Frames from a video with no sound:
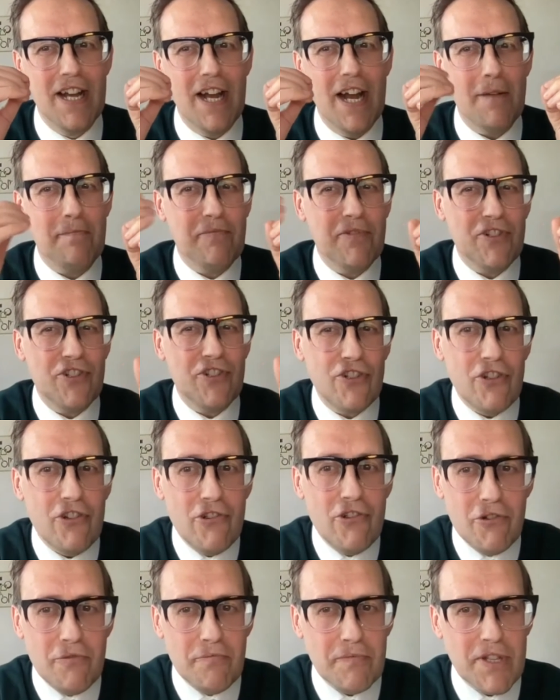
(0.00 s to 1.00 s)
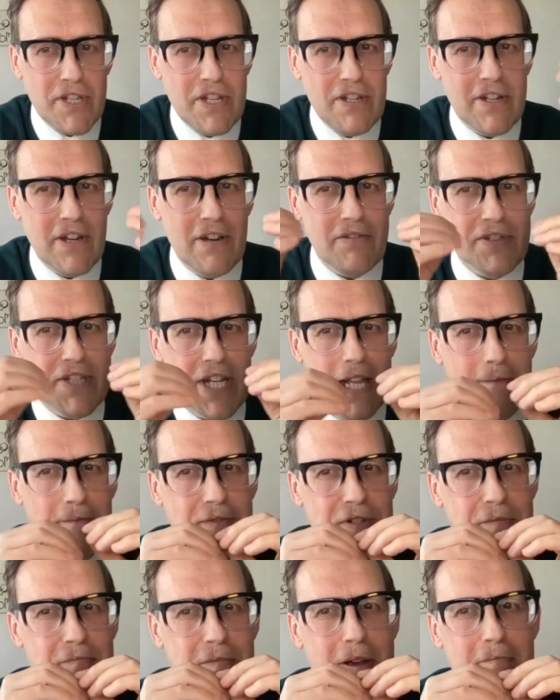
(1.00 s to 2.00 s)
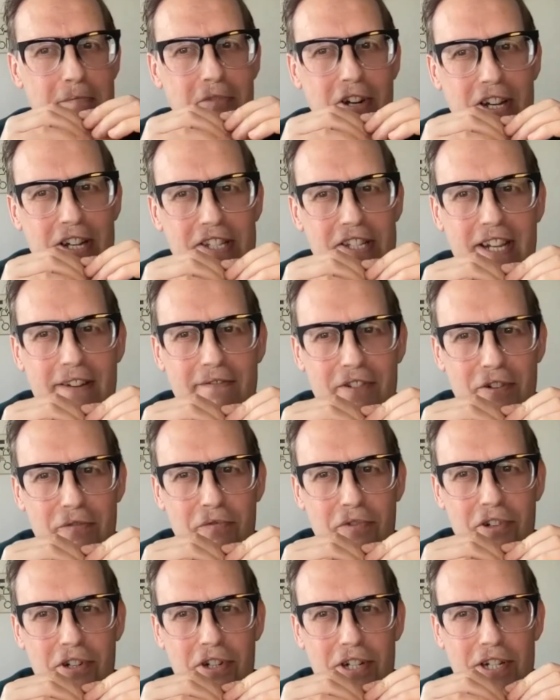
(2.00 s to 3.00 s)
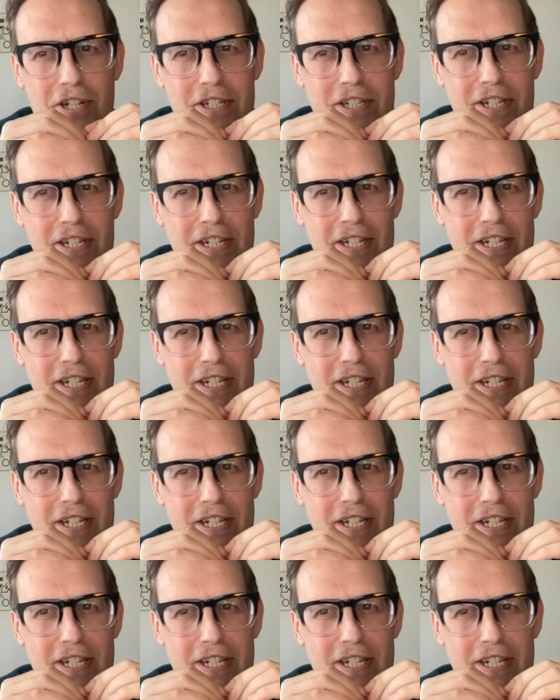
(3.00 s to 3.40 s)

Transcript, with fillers: I presume that you don't tell them to memorize every word.